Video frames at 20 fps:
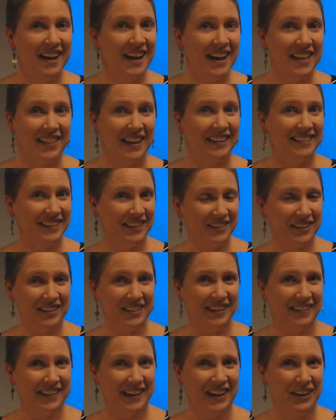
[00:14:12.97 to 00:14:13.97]
that's
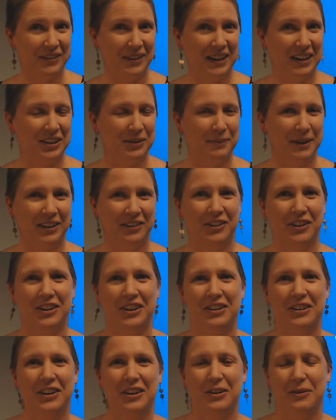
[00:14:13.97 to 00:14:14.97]
everything that I wanted to make sure
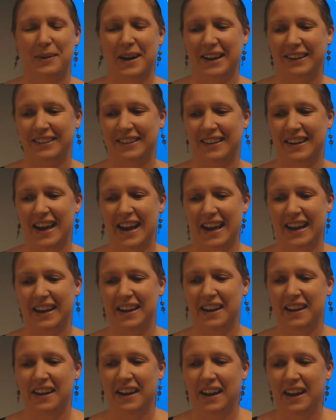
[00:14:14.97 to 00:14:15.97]
you know about today.
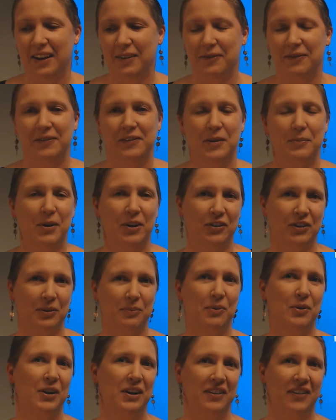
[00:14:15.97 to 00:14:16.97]
The most
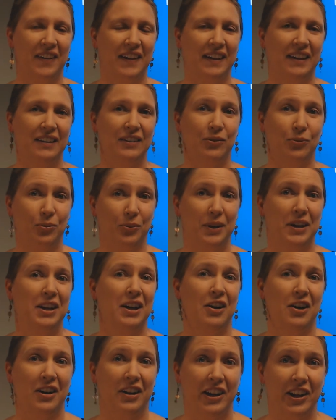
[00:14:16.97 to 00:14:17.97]
important thing is we
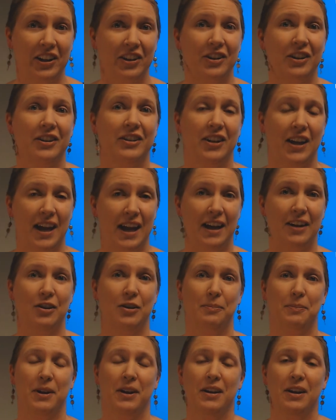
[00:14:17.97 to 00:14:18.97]
are here to
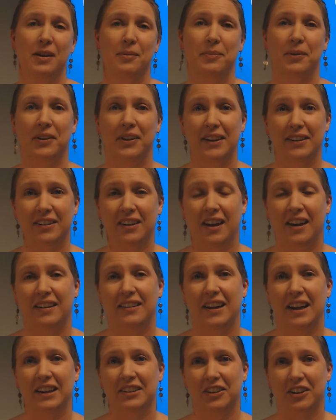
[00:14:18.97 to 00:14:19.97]
help. Please
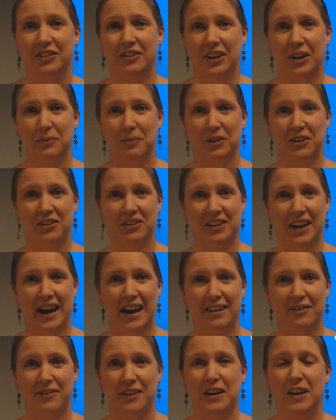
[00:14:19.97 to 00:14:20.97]
contact our Chamber
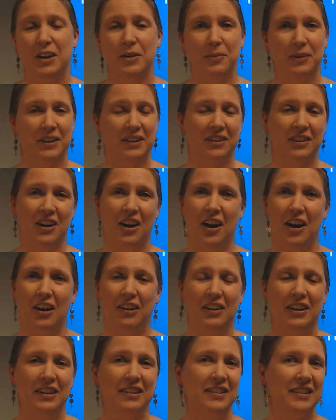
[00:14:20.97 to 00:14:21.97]
staff. Please call
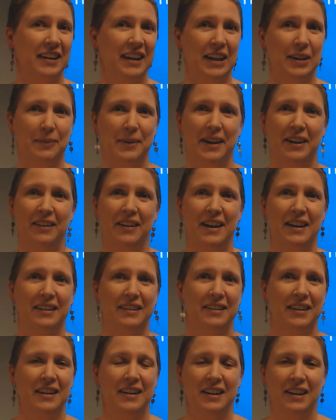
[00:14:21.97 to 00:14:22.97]
us, email
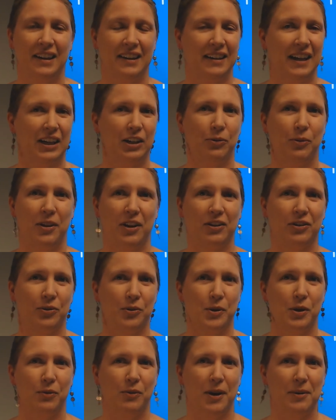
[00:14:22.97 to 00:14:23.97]
us, connect with us
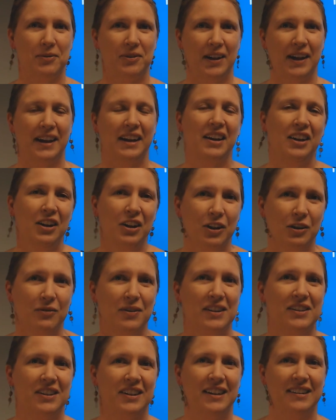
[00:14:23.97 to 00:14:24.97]
through our website, or
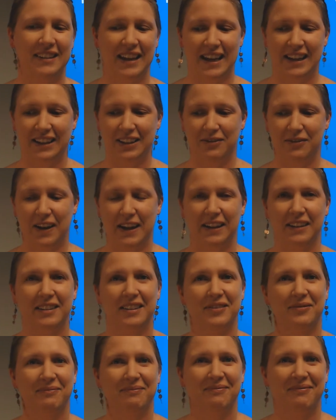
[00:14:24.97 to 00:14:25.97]
visit us at an event.
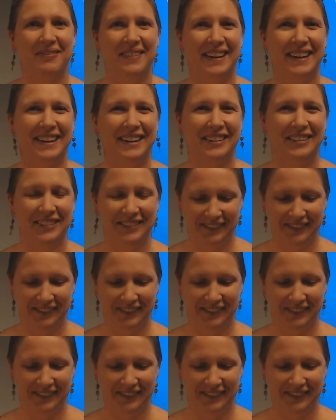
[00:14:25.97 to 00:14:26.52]
Thank you.